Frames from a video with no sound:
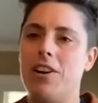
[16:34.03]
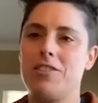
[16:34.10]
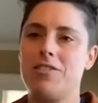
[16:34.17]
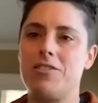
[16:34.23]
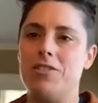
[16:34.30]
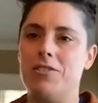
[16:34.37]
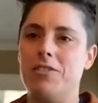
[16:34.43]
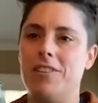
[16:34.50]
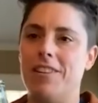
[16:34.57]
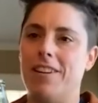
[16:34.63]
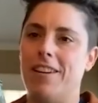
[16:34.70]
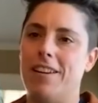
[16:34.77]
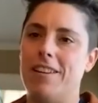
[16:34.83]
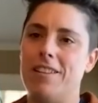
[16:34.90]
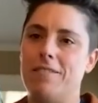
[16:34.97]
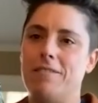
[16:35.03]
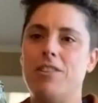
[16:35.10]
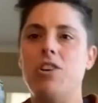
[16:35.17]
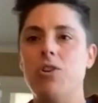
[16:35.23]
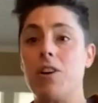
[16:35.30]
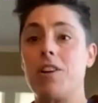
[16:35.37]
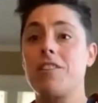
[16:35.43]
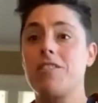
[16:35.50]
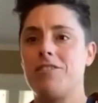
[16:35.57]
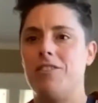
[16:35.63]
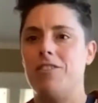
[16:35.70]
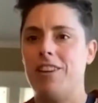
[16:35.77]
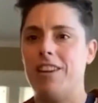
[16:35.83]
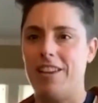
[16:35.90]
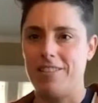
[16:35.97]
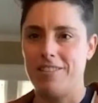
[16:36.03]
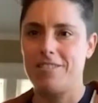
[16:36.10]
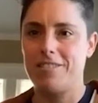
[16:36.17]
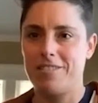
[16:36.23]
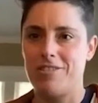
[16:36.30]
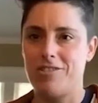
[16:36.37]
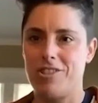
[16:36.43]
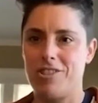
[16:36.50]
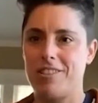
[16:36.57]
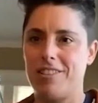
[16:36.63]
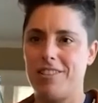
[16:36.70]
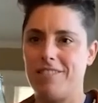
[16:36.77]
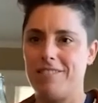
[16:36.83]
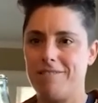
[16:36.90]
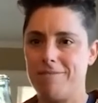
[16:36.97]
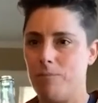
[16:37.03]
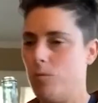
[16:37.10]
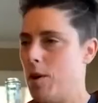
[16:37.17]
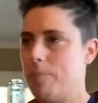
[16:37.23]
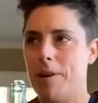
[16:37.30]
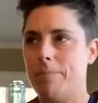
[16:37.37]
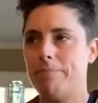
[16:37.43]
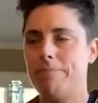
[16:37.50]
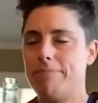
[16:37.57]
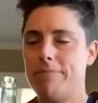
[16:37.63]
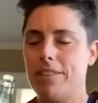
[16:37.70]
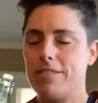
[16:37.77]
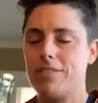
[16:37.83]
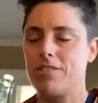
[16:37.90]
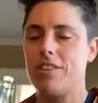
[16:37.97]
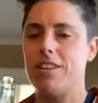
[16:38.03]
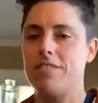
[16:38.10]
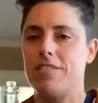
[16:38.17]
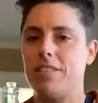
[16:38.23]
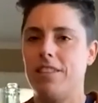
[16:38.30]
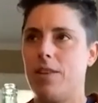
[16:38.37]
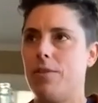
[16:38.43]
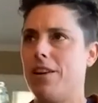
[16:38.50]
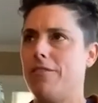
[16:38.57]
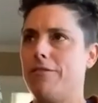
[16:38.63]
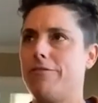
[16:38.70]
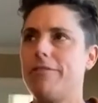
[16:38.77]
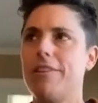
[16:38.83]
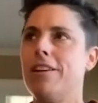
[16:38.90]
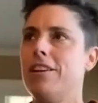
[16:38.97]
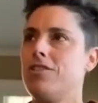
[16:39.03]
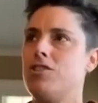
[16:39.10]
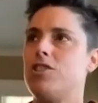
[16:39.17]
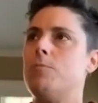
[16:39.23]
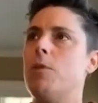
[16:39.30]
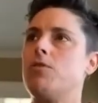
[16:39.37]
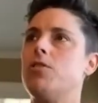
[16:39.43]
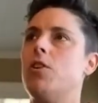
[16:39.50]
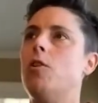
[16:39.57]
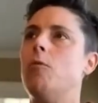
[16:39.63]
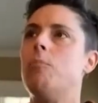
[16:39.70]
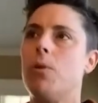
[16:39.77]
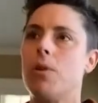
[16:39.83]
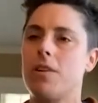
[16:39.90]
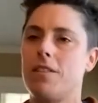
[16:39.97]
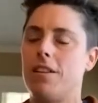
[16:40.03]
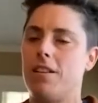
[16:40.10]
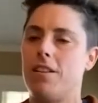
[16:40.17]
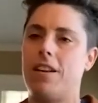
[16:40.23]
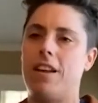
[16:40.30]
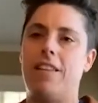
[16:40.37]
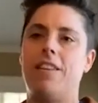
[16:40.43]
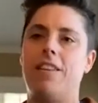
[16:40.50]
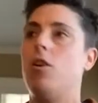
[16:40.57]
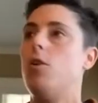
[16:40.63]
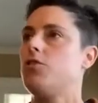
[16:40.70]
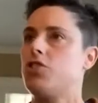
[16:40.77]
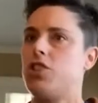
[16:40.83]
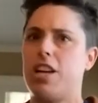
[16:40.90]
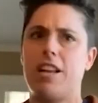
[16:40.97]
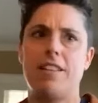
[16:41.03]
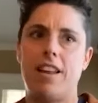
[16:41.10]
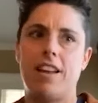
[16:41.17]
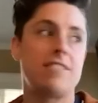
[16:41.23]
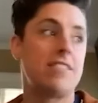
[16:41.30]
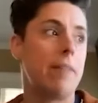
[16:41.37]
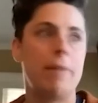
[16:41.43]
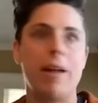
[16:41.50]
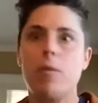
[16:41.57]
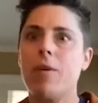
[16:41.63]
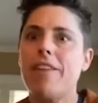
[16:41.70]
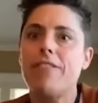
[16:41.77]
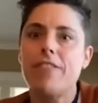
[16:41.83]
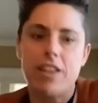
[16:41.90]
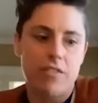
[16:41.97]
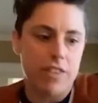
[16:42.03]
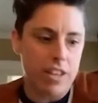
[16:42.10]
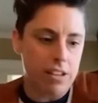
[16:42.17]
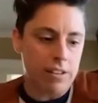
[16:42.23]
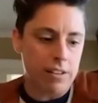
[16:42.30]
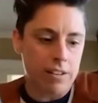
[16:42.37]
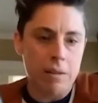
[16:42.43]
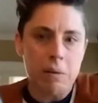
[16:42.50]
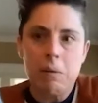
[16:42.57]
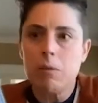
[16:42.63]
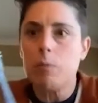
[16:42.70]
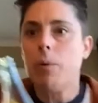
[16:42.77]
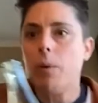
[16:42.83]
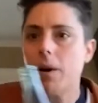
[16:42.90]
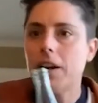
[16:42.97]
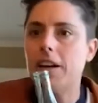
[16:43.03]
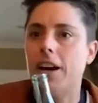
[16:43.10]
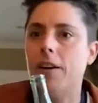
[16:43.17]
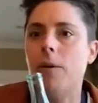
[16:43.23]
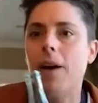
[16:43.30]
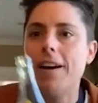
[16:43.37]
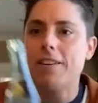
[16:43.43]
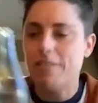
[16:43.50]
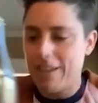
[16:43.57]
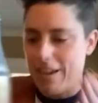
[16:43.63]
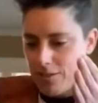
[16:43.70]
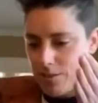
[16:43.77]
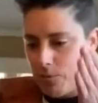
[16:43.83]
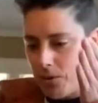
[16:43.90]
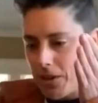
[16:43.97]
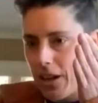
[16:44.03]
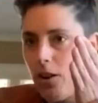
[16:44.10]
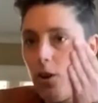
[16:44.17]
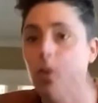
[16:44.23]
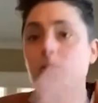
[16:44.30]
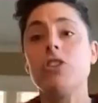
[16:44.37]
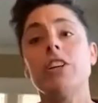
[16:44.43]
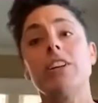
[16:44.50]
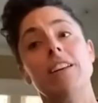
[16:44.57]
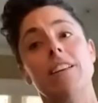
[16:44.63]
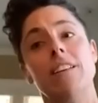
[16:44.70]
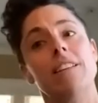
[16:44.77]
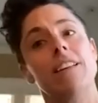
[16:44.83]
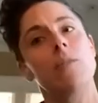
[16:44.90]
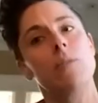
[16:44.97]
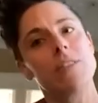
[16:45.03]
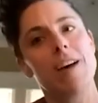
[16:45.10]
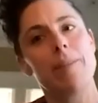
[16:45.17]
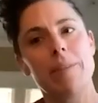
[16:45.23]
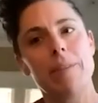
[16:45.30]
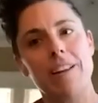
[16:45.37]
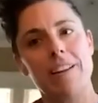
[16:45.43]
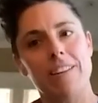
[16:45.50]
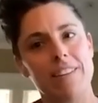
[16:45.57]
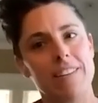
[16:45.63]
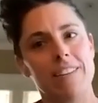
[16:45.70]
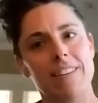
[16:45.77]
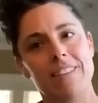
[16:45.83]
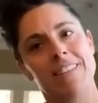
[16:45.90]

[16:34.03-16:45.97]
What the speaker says: Institute in New York. So yes, she can whip up. It's crazy. Like she smoked a whole pork the other day, then a whole chicken the next day. I'm like, we haven't even eaten the pork yet. Why are you now smoking a whole chicken? Like, what's happening here?